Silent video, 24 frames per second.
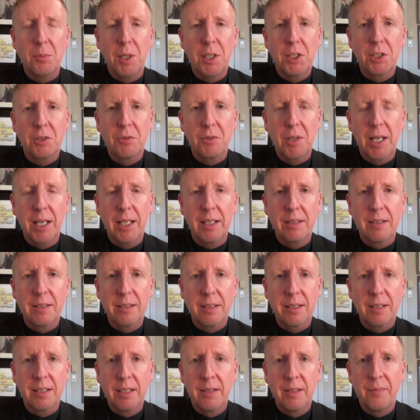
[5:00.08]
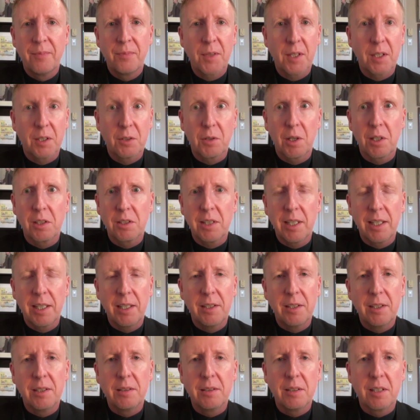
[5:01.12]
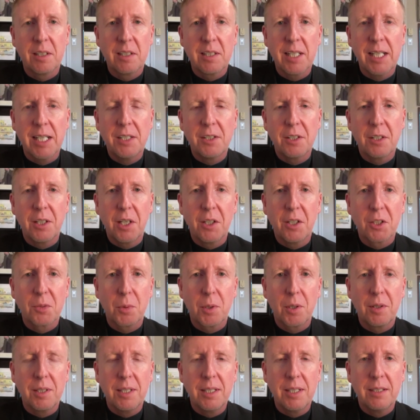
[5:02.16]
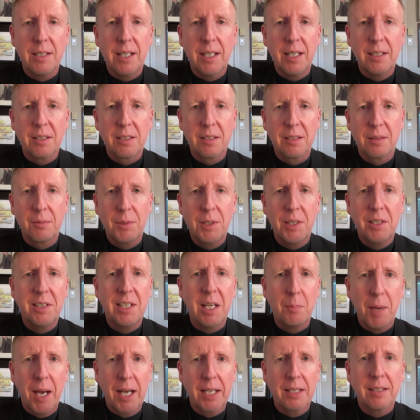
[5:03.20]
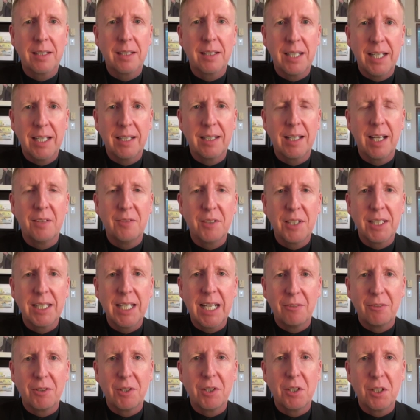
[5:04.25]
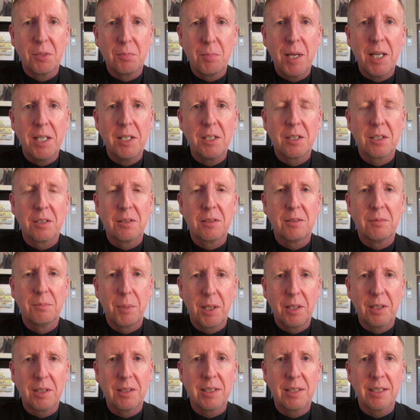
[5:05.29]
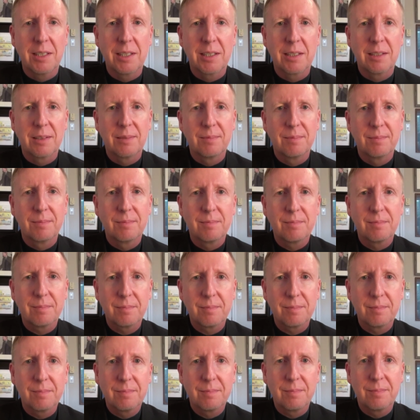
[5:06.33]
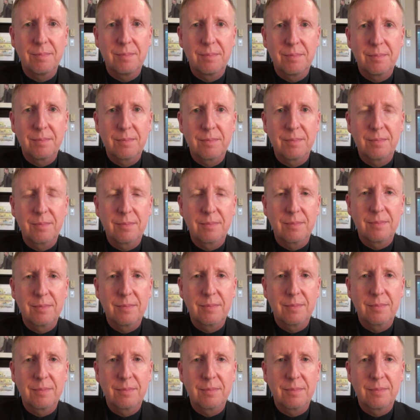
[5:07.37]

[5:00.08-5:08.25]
much of that uh, across Canada and the States and elsewhere these days. We need to get back to, again, having an evidence based politics. So,